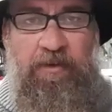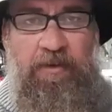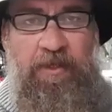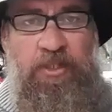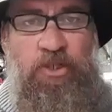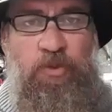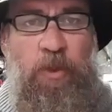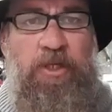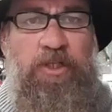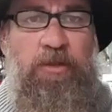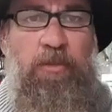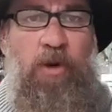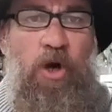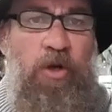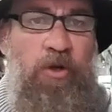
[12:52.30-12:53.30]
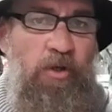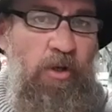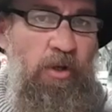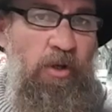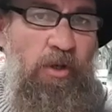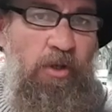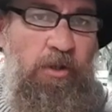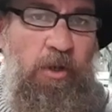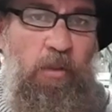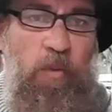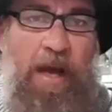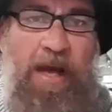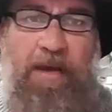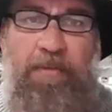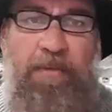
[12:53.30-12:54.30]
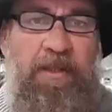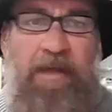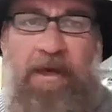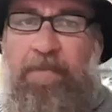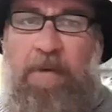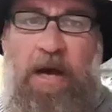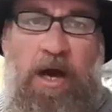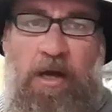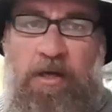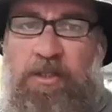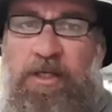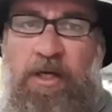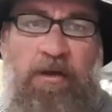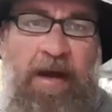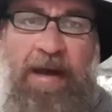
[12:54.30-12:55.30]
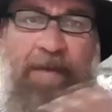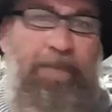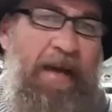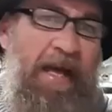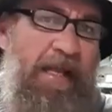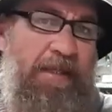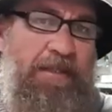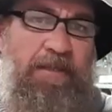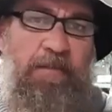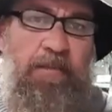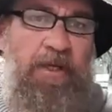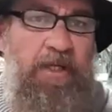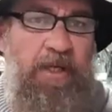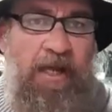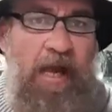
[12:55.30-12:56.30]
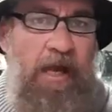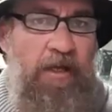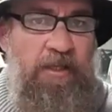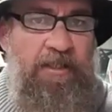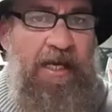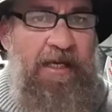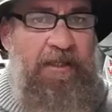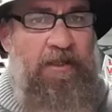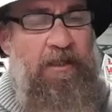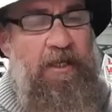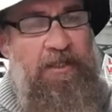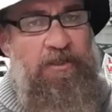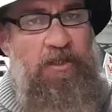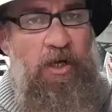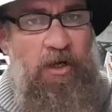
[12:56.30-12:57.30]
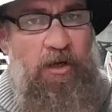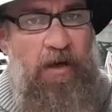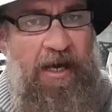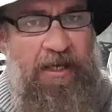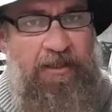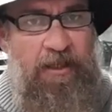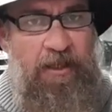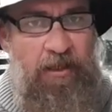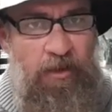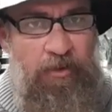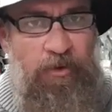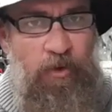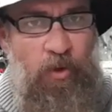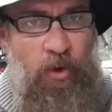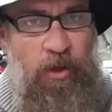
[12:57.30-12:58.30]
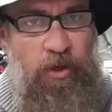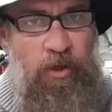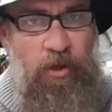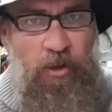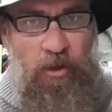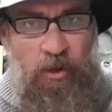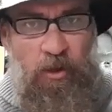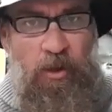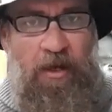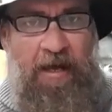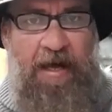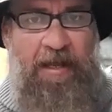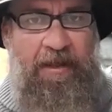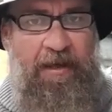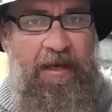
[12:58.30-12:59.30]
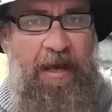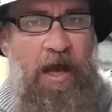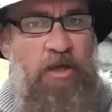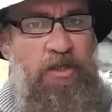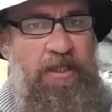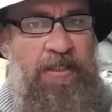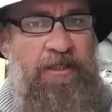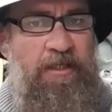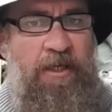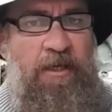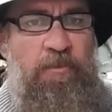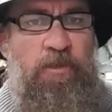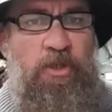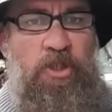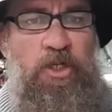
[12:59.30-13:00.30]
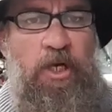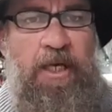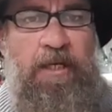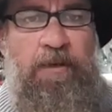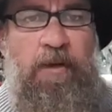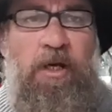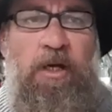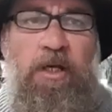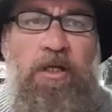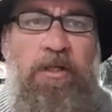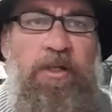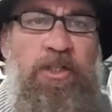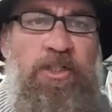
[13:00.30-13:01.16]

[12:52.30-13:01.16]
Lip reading: You switch them on, you whack them in their modes, you ground balance them and you go detect them. There's not a great deal of thought that goes into your machine. The